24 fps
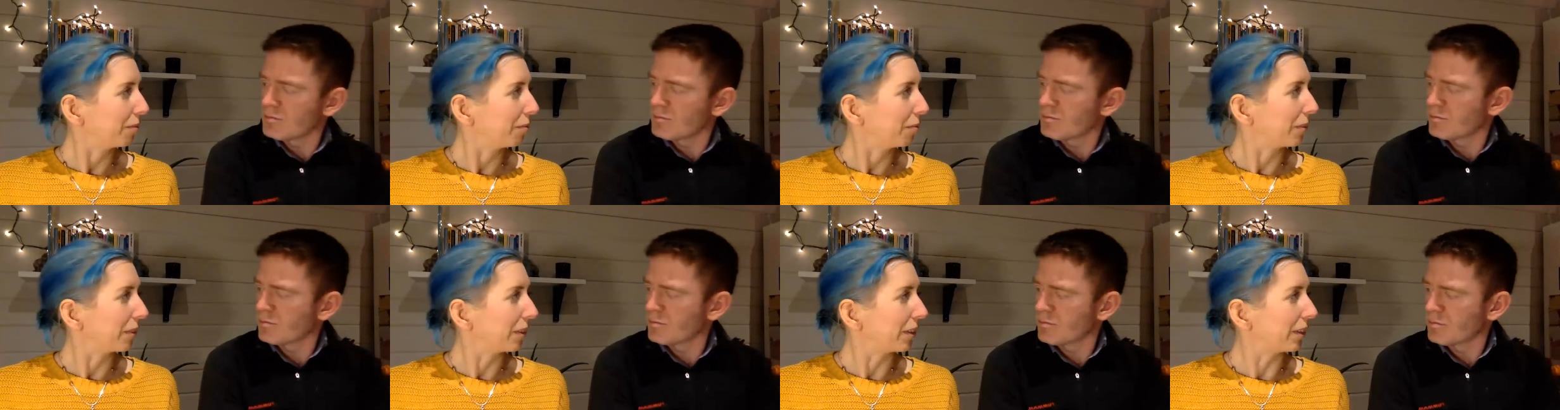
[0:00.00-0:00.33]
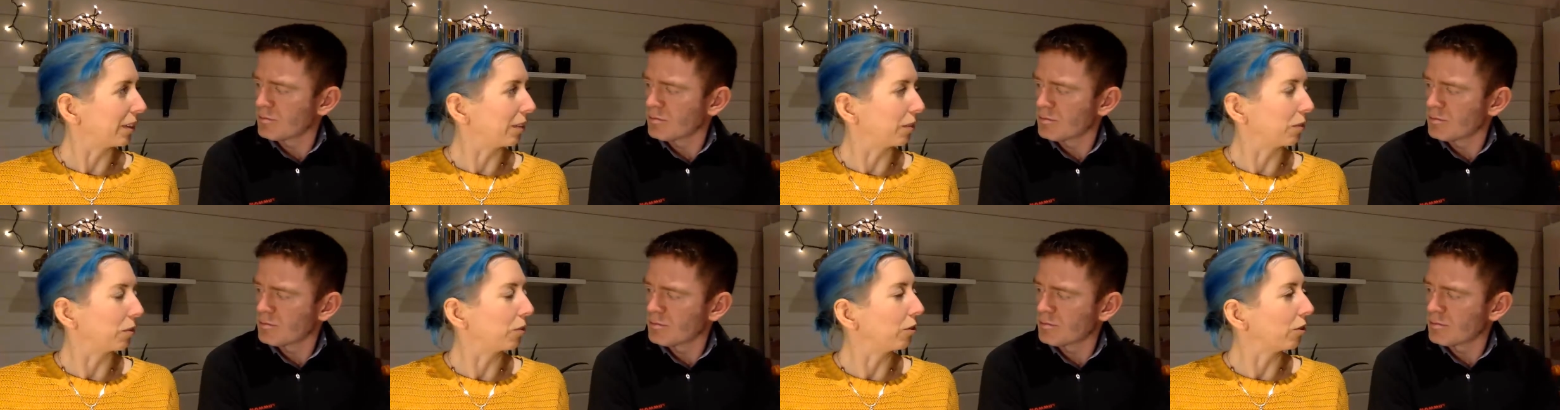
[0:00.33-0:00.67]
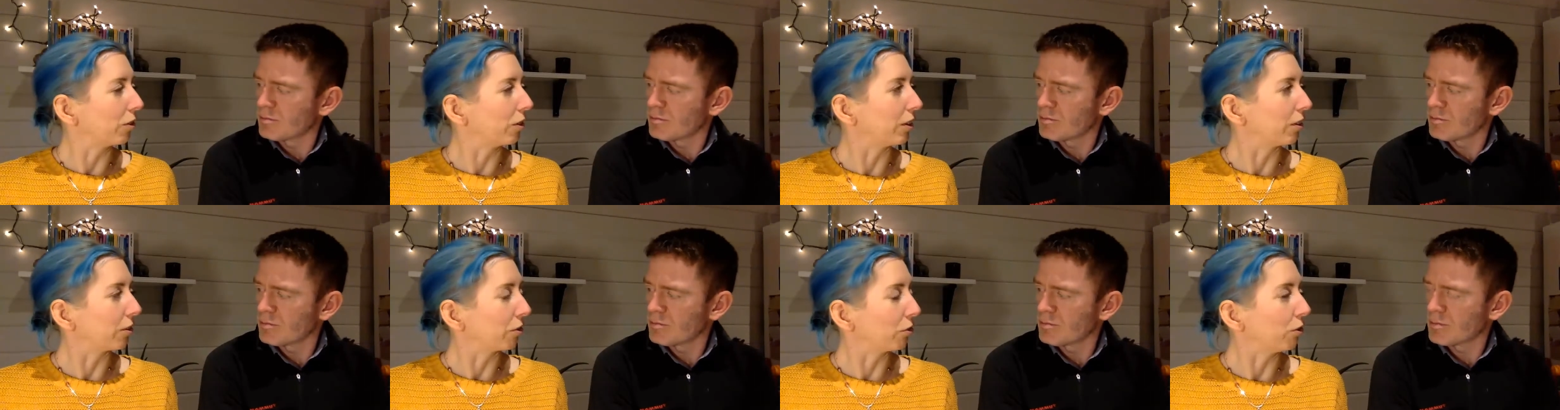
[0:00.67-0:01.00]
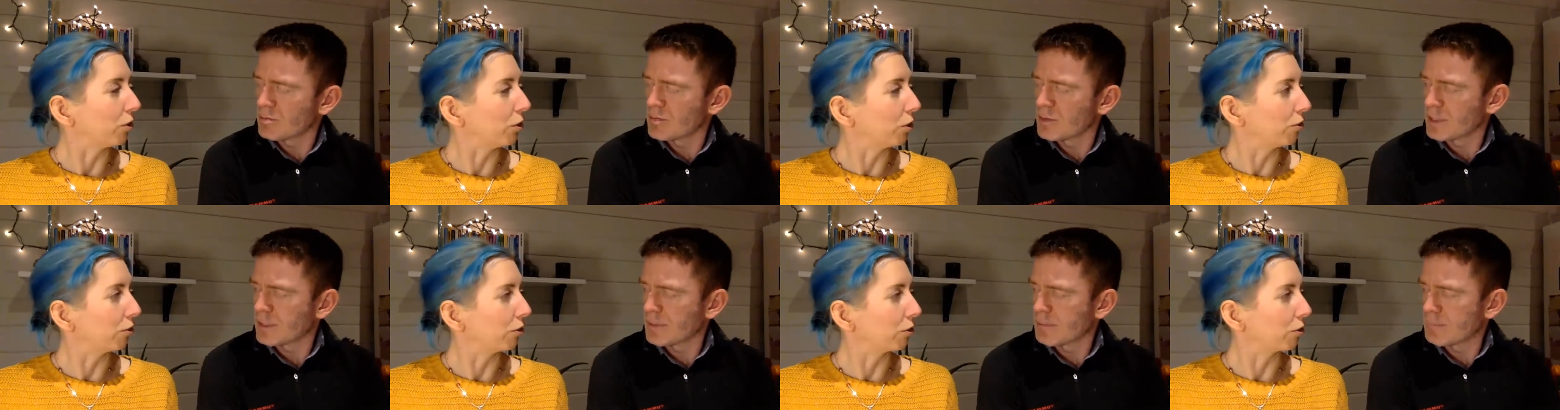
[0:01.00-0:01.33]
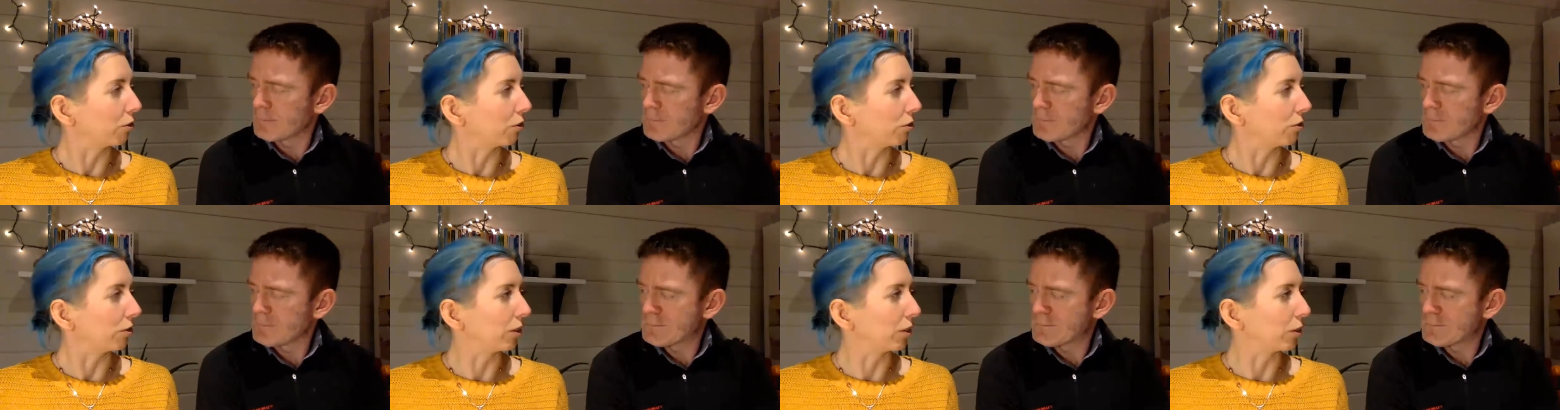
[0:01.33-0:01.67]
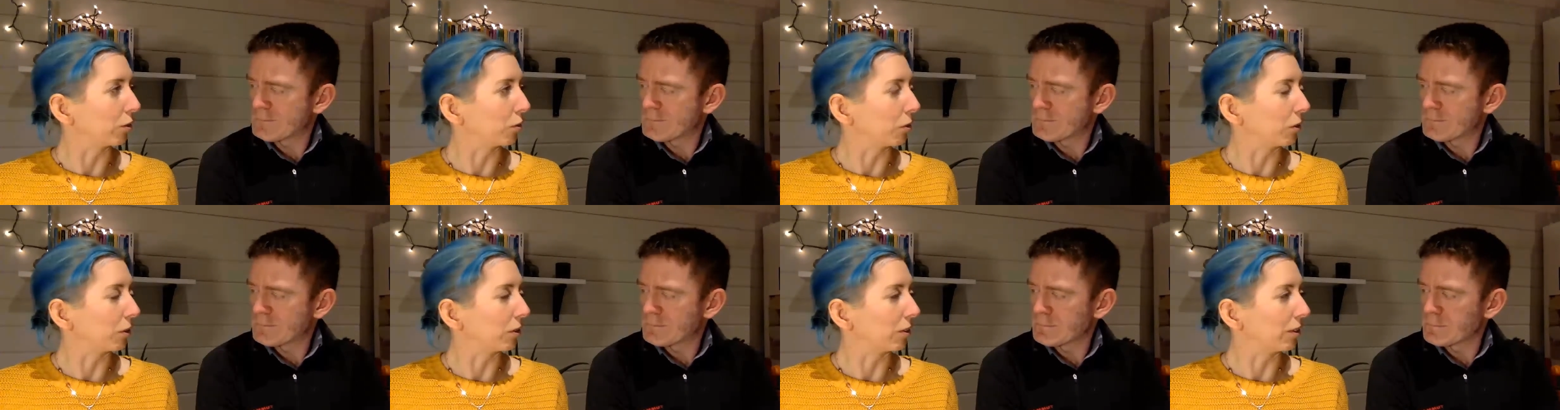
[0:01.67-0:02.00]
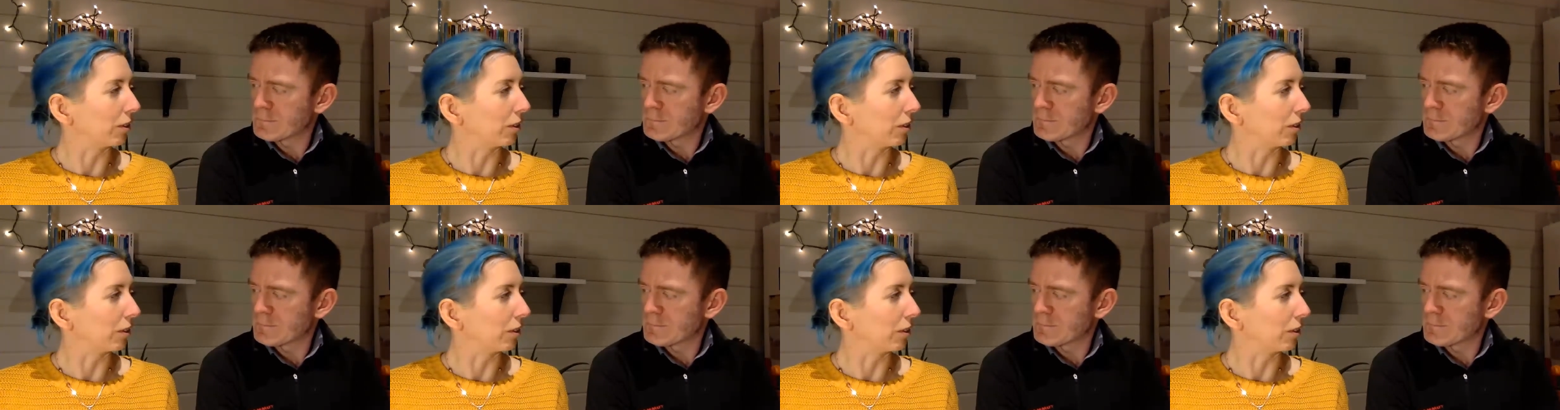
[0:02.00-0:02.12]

Speaker 1: And it's not it's not a horror story. This one isn't. It?